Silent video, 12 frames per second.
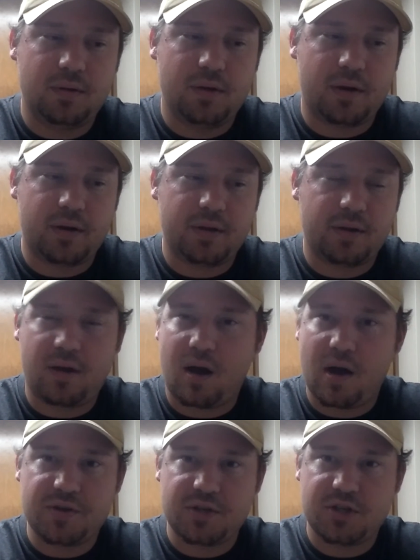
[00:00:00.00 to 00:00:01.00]
you're going to
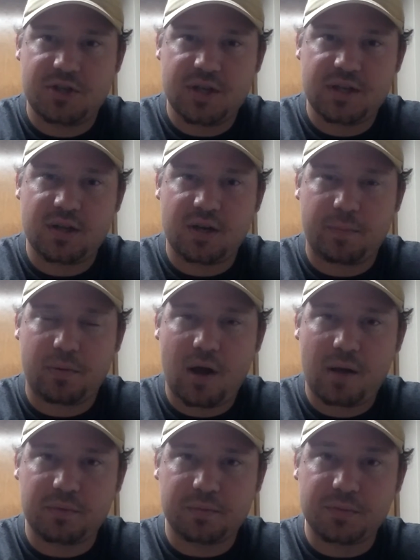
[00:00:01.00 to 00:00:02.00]
cause a shit ton of
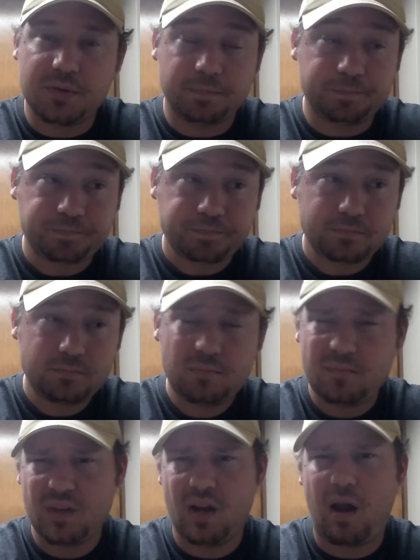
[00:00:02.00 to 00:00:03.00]
problems
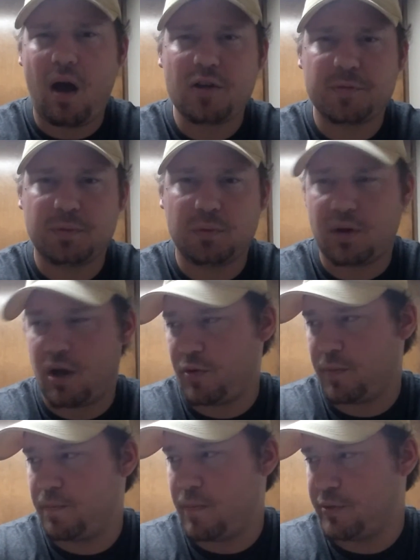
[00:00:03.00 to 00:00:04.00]
in a hospital where
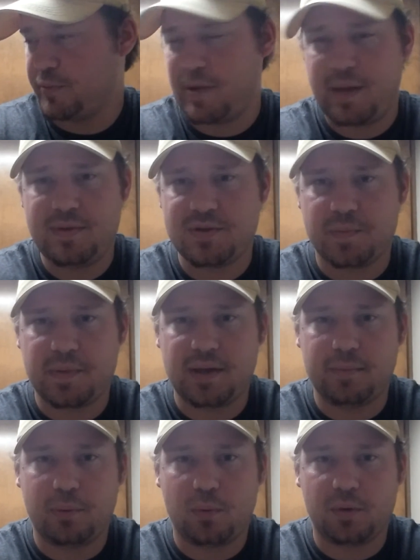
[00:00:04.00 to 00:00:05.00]
other babies are
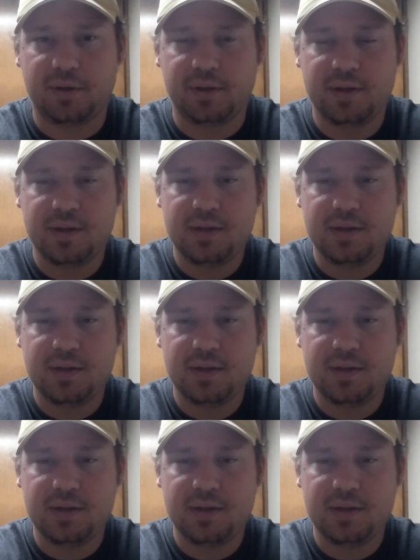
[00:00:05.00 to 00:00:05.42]
being born.